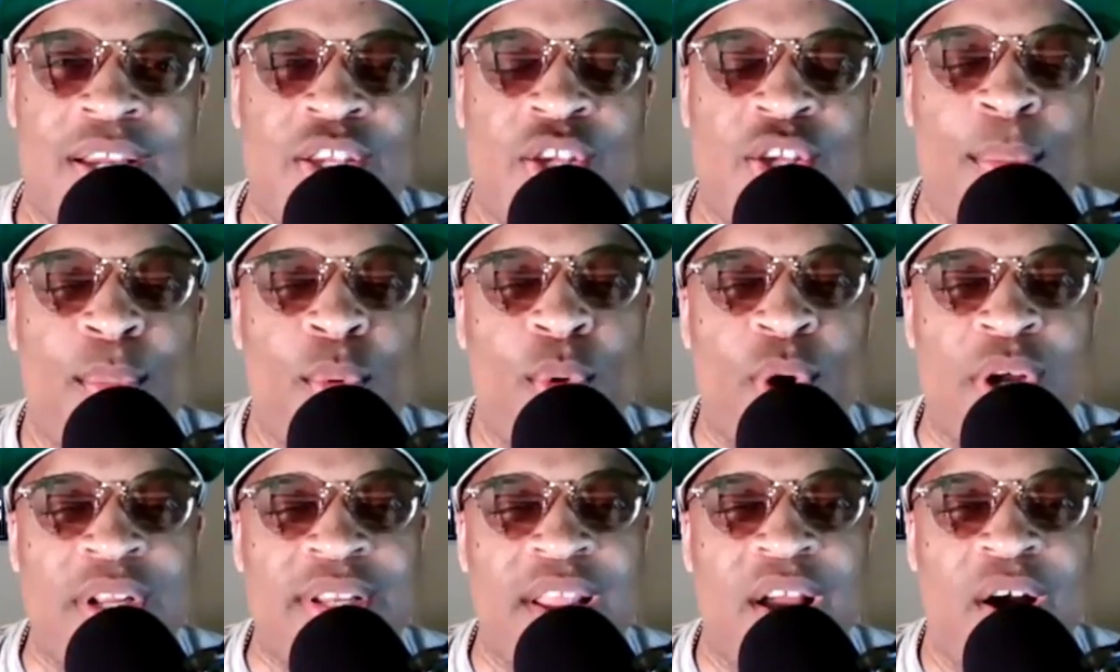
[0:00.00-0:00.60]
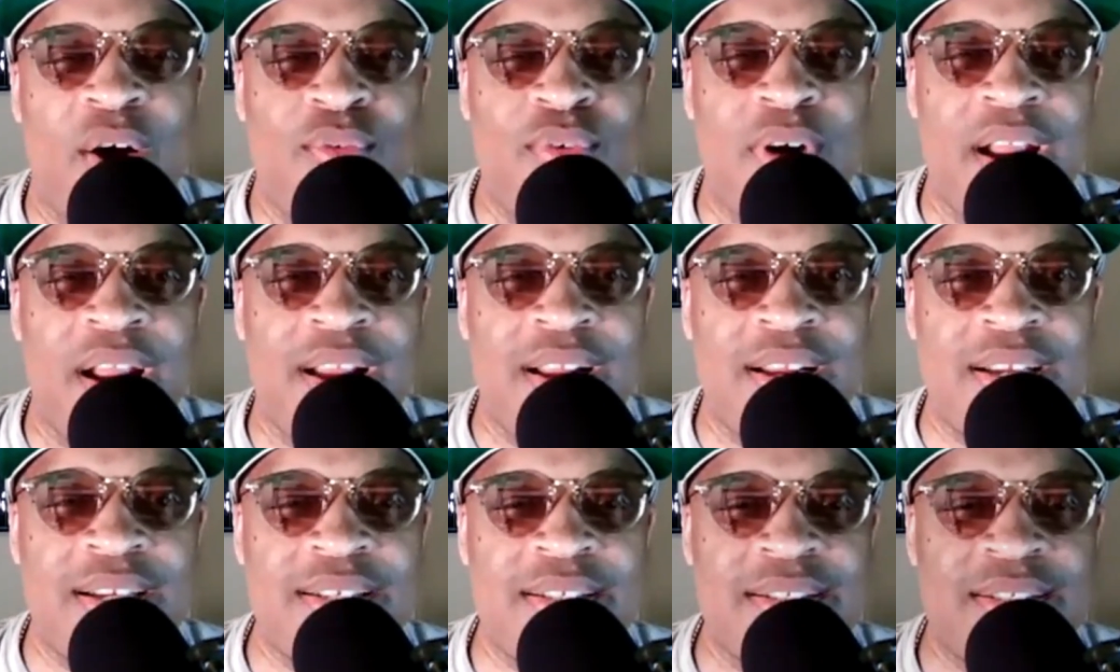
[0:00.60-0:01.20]
Your boy
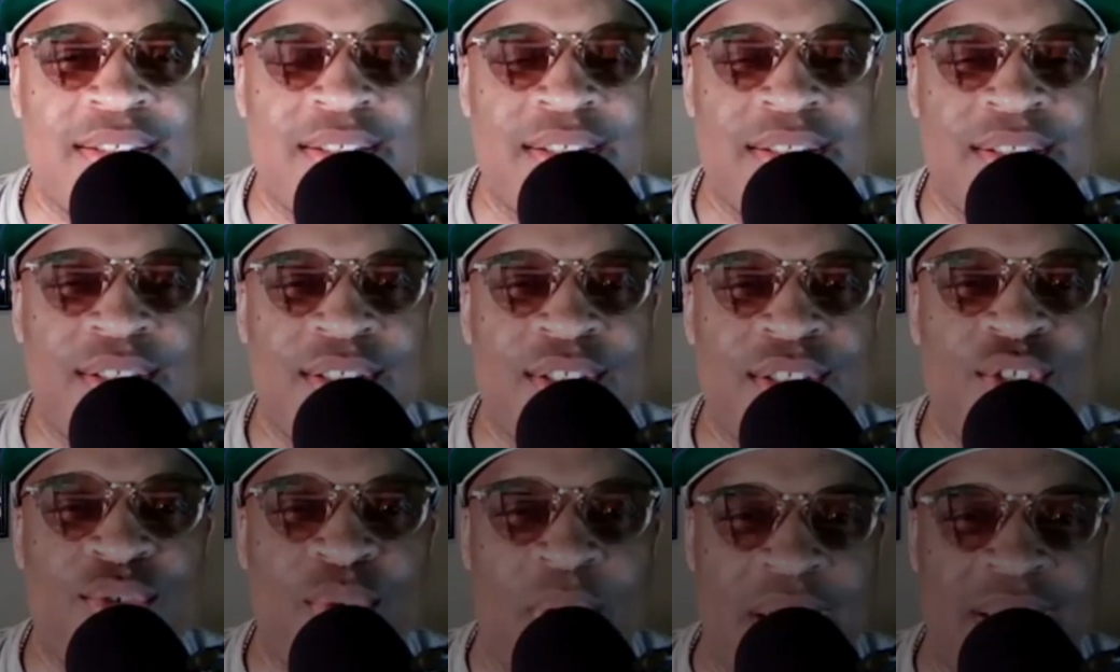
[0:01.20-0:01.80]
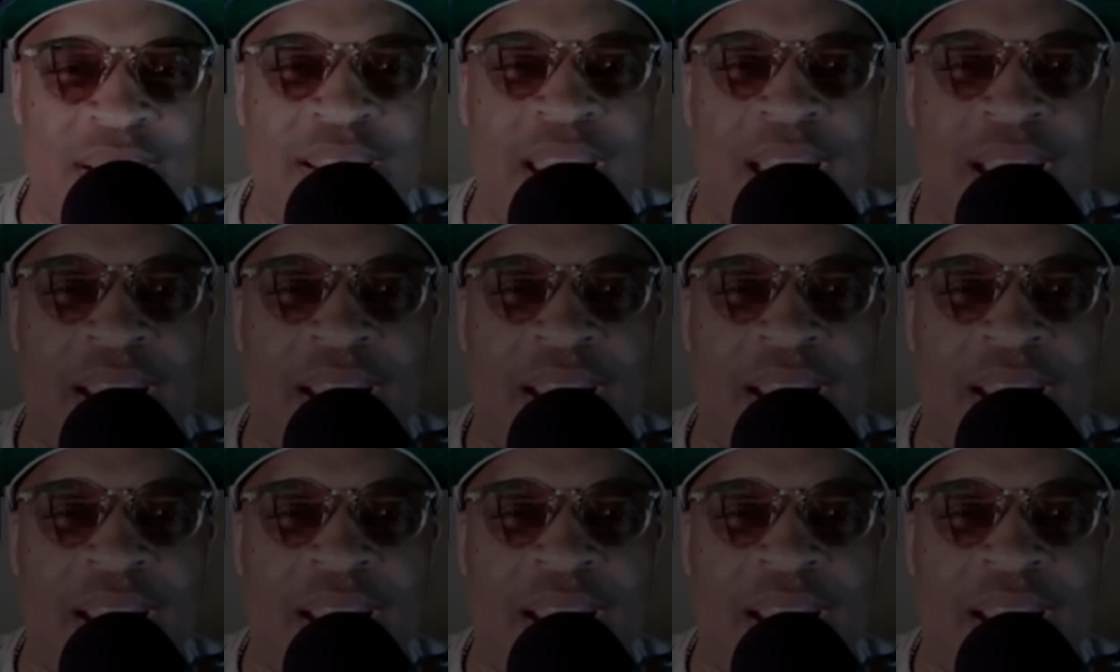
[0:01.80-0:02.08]
DELRAY, straight